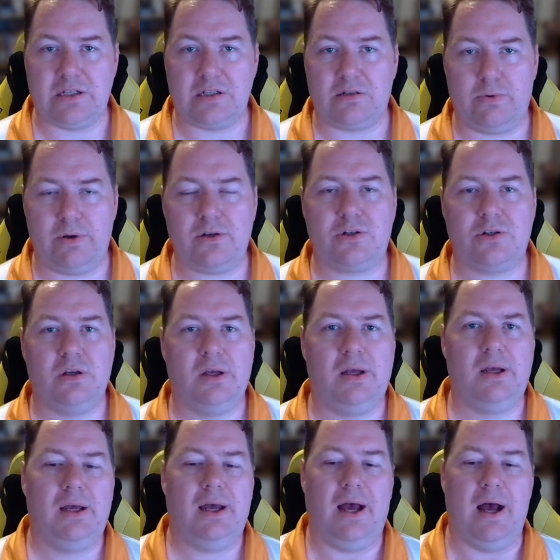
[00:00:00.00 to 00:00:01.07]
and Switch.
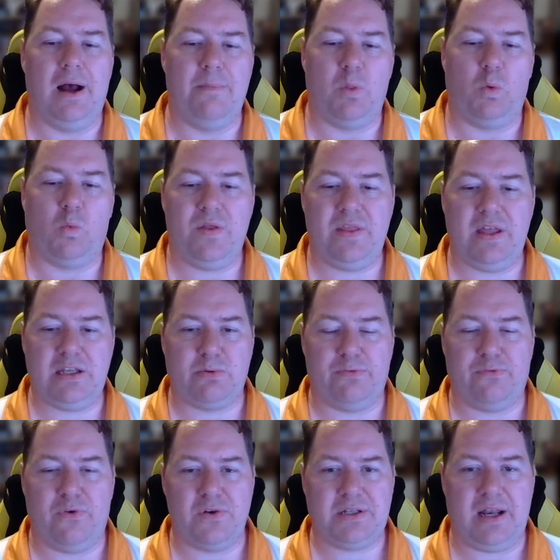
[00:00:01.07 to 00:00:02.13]
When these were
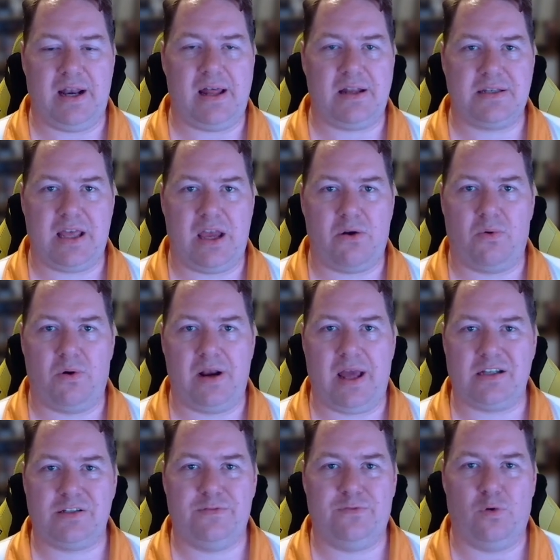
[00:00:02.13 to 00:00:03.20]
first announced, they were
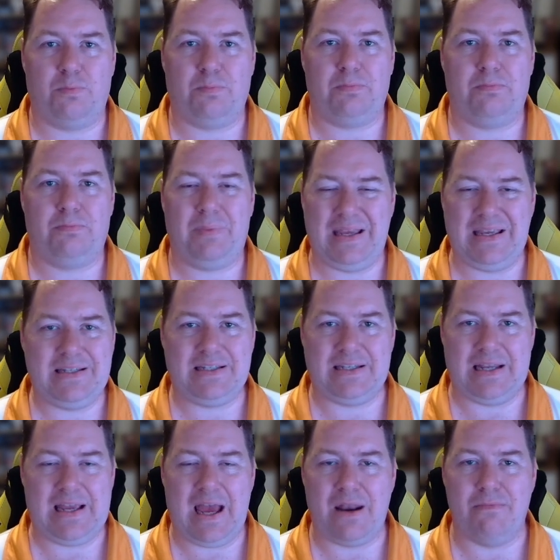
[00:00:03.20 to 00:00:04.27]
announced for
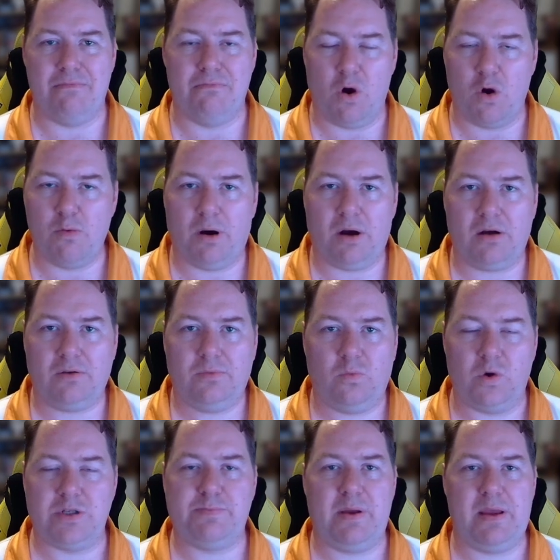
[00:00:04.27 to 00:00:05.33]
PC and mobile,
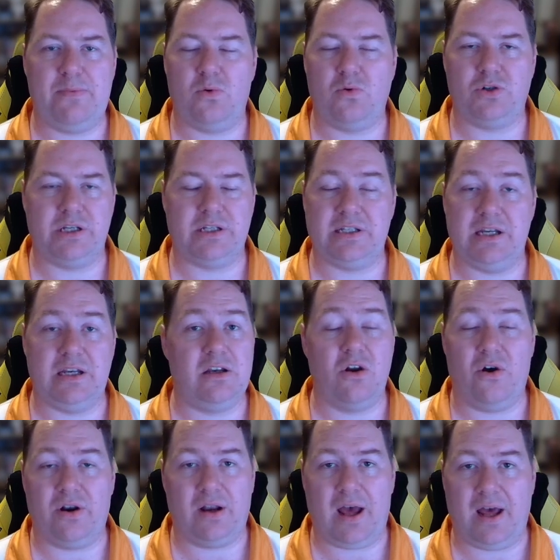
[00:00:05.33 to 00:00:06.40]
which people just did
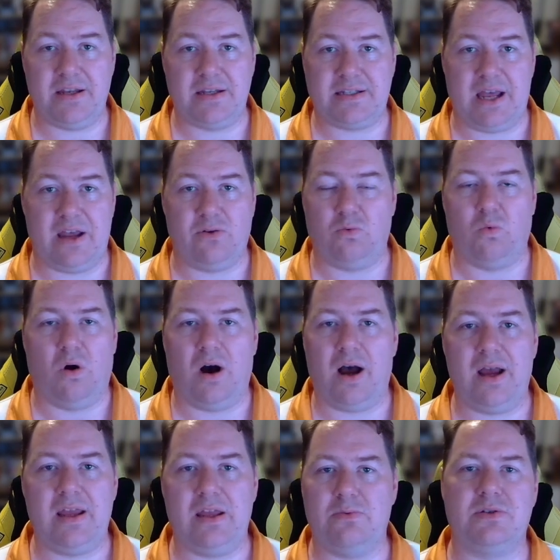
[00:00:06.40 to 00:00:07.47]
not understand
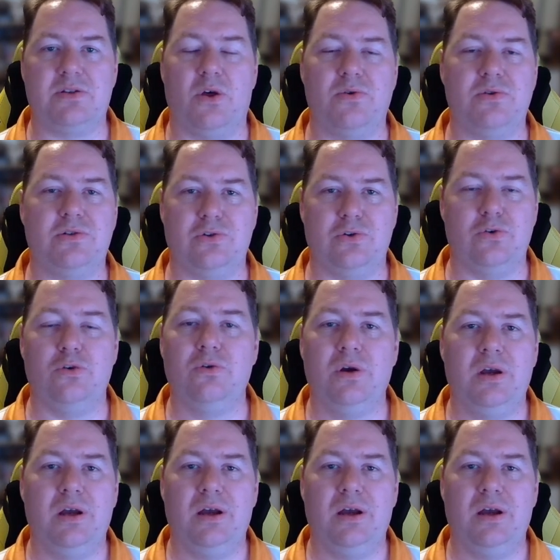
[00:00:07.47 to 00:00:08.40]
why it was those two